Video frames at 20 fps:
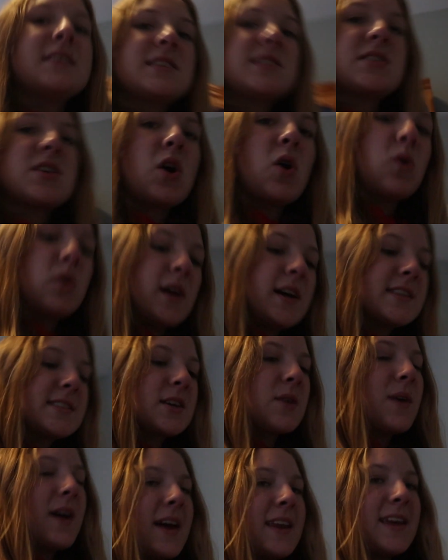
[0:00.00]
So let's
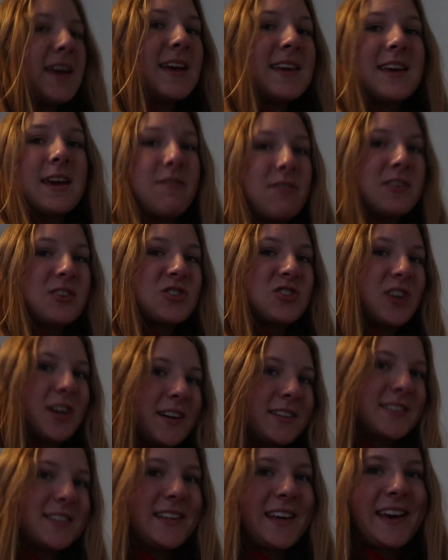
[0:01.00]
go ahead and give it a
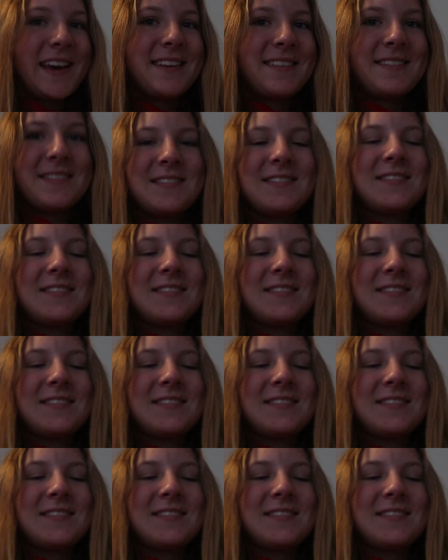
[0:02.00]
shot today.